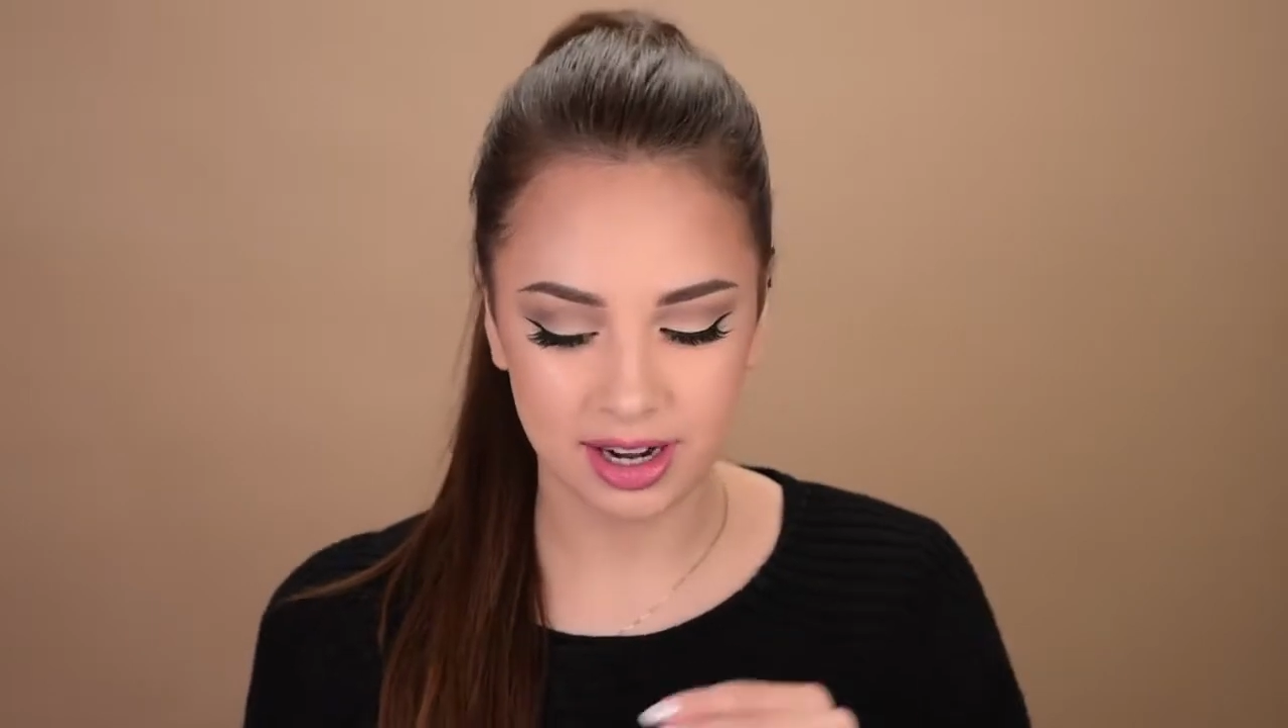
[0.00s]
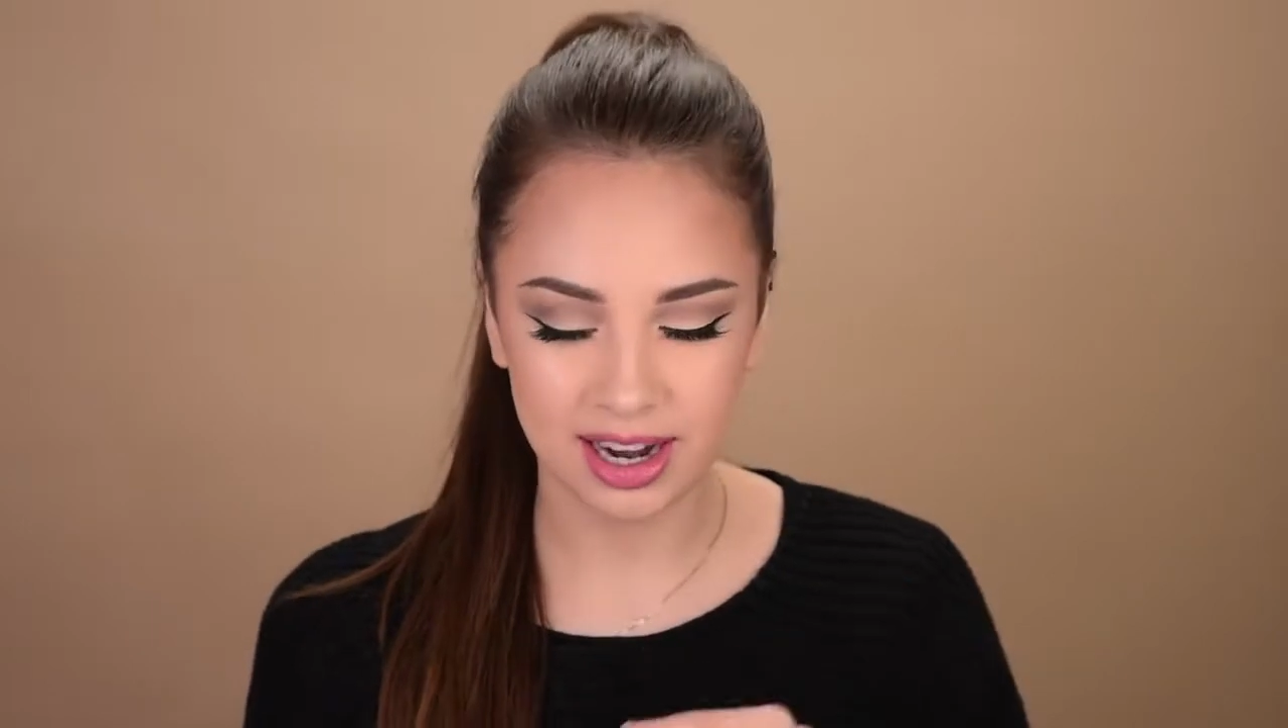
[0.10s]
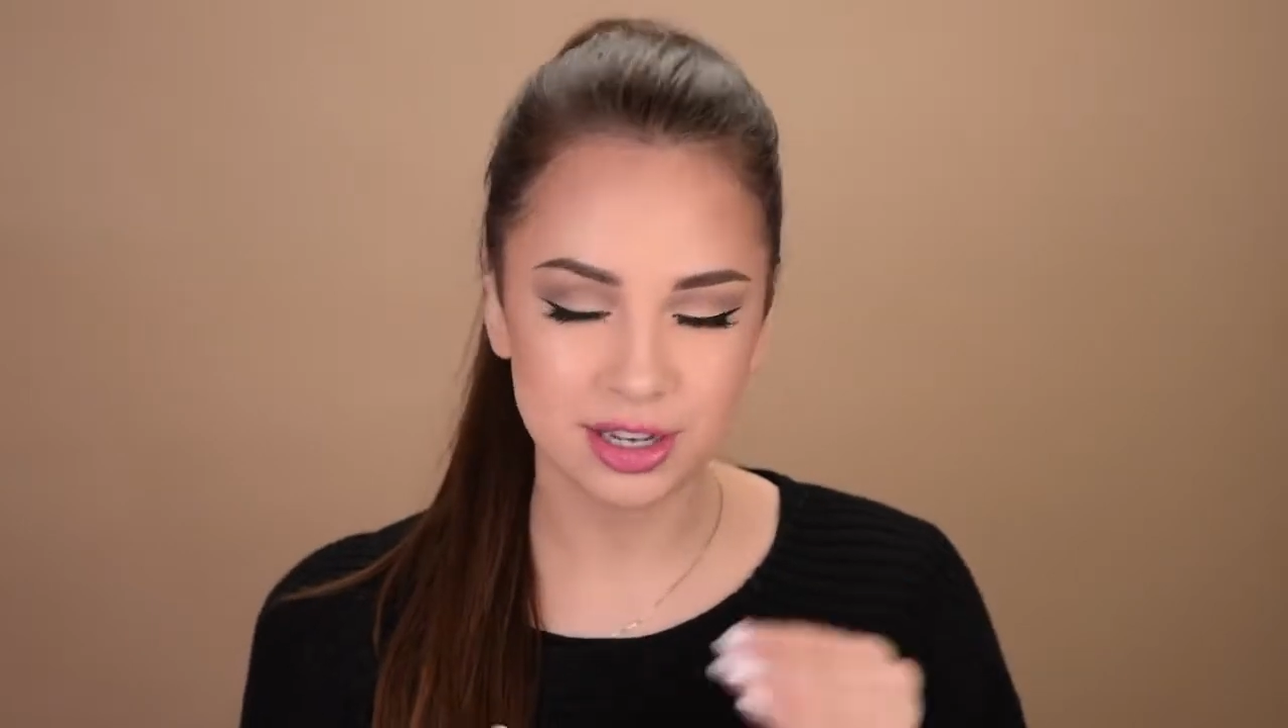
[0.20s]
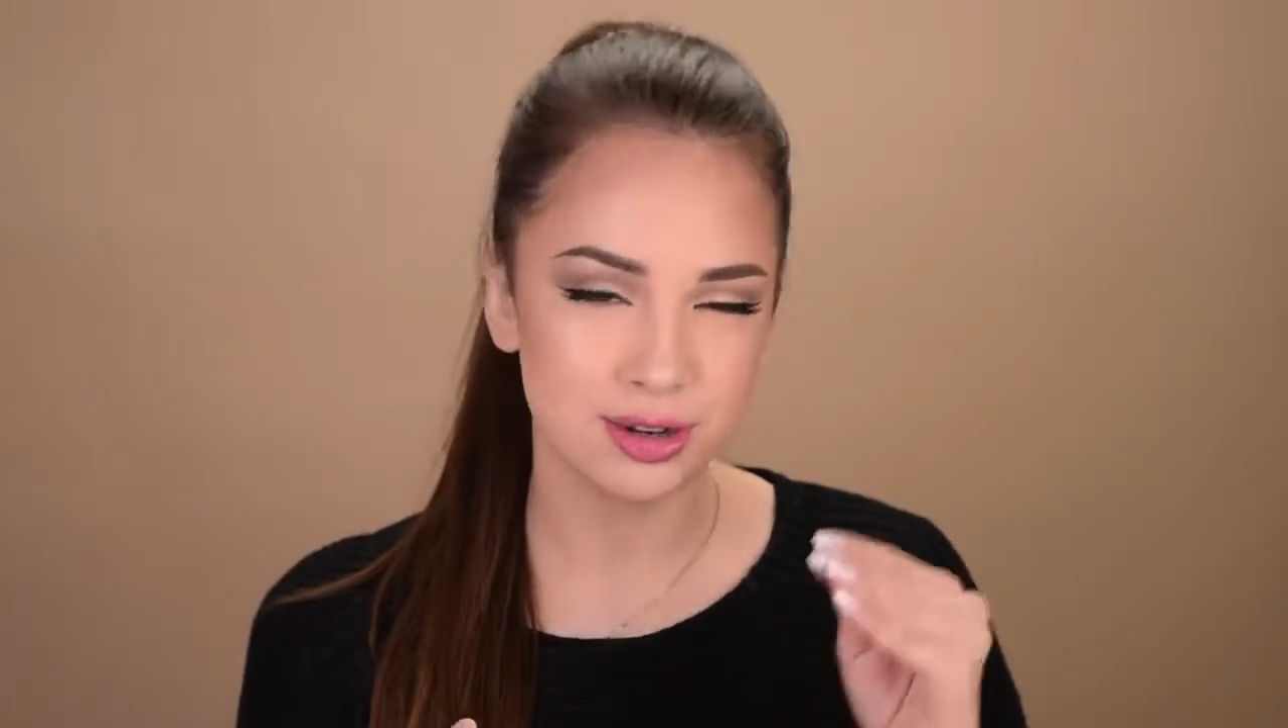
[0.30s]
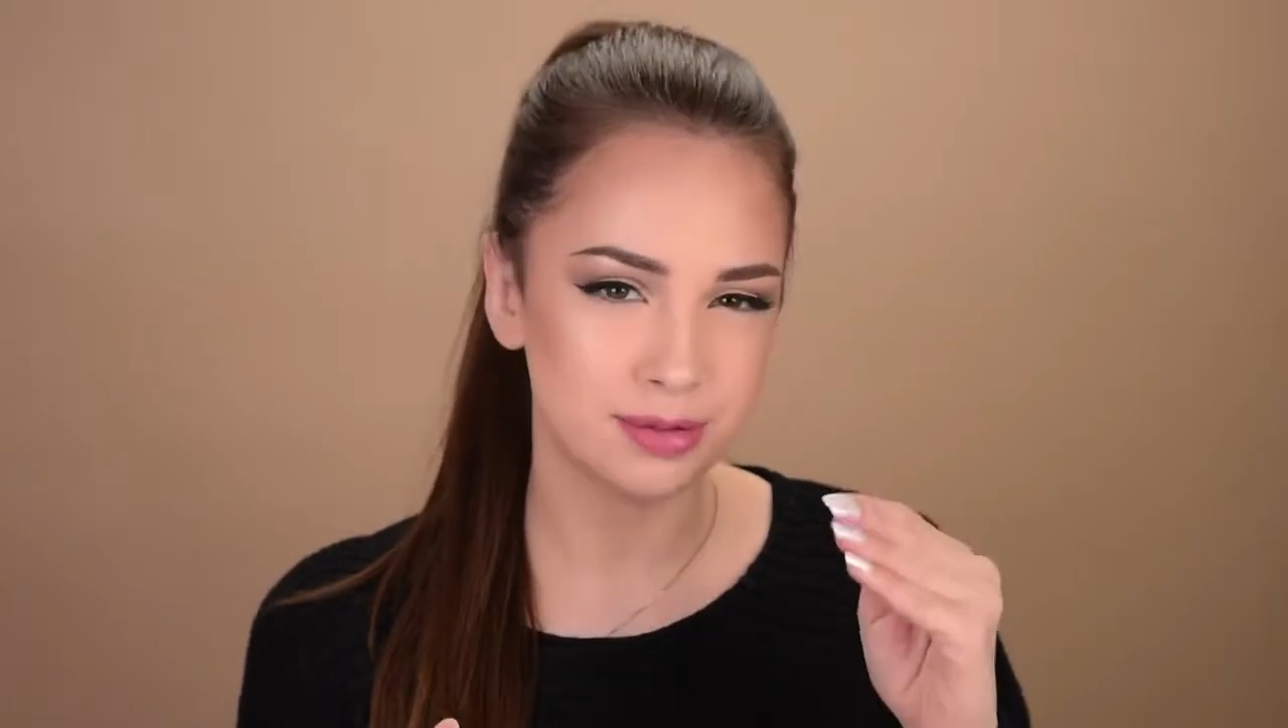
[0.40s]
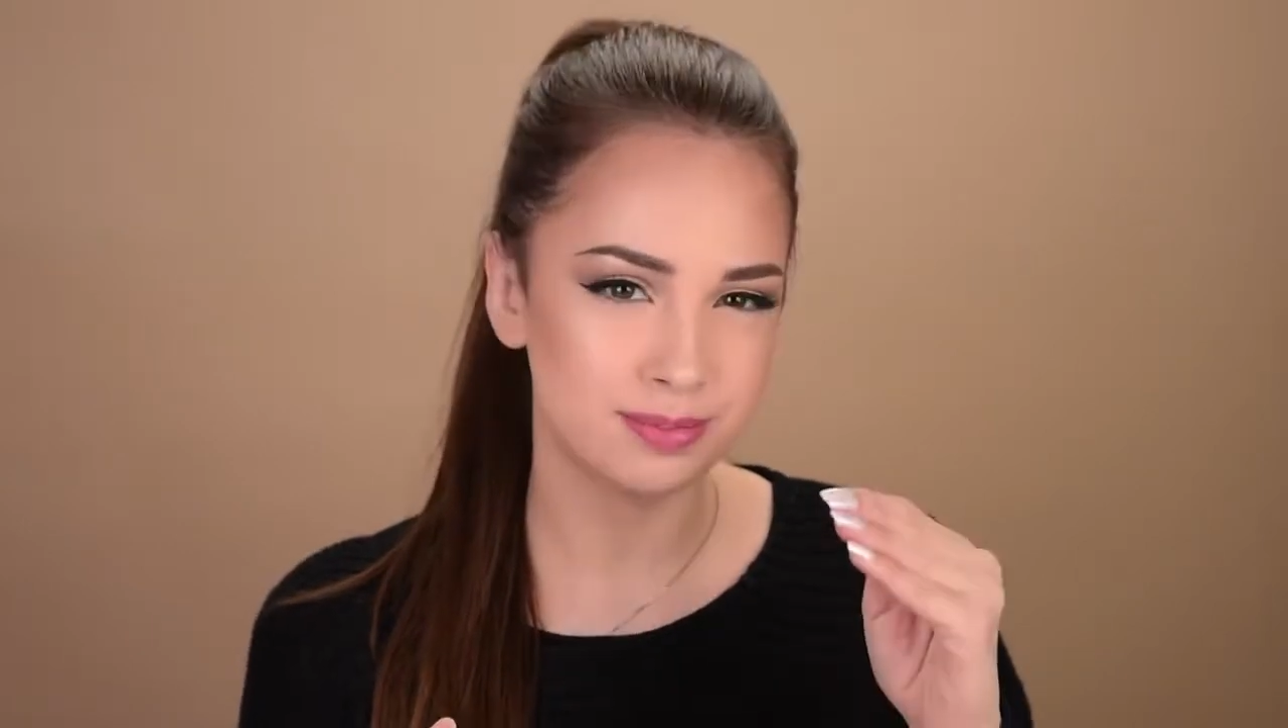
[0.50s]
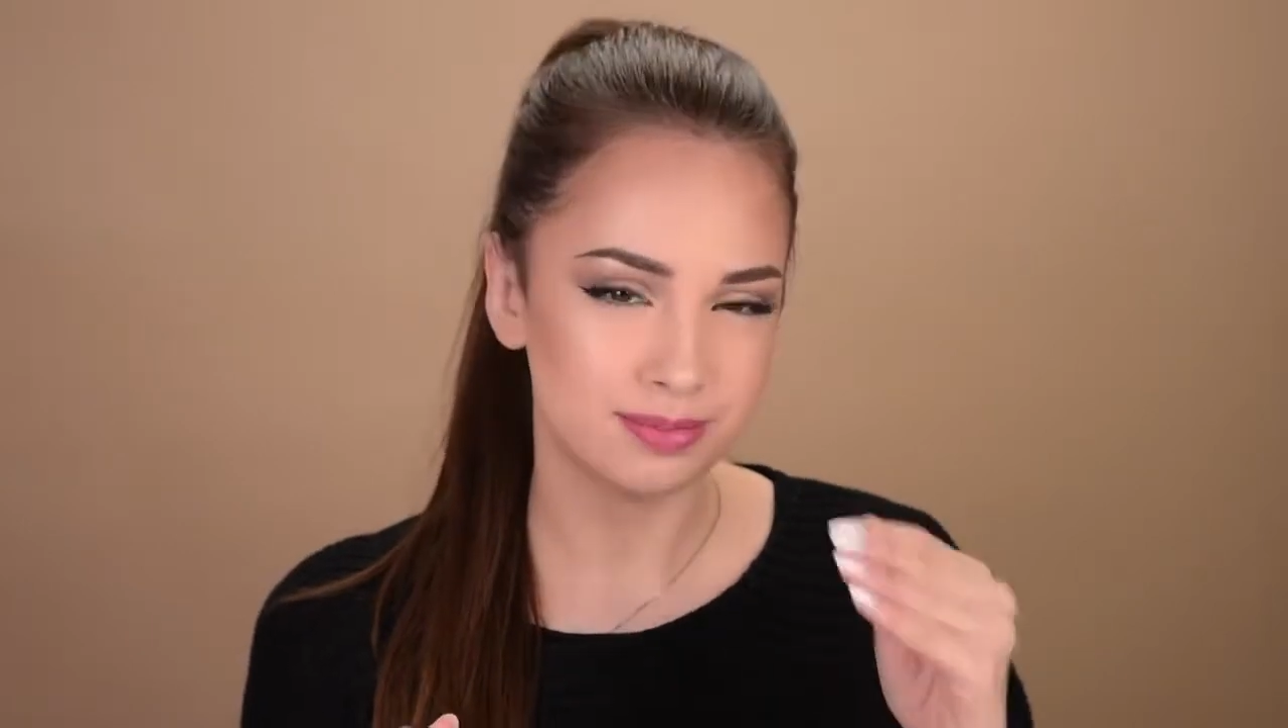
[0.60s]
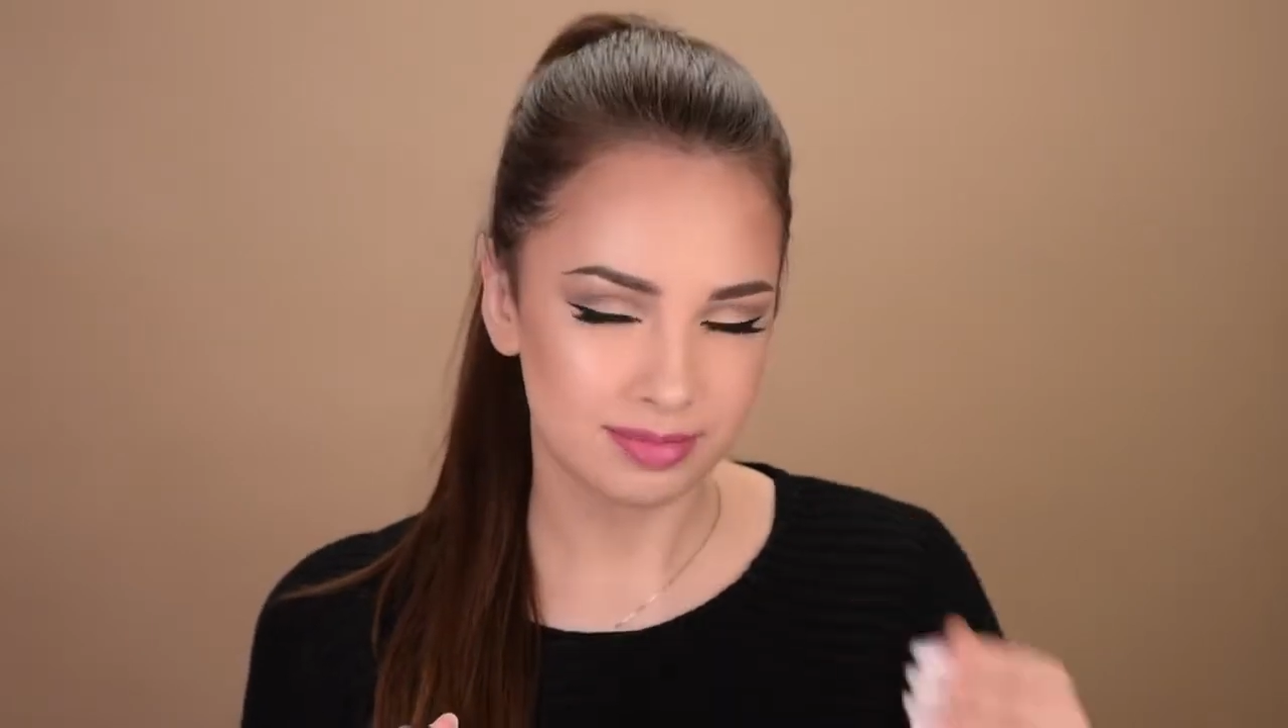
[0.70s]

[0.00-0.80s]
unless you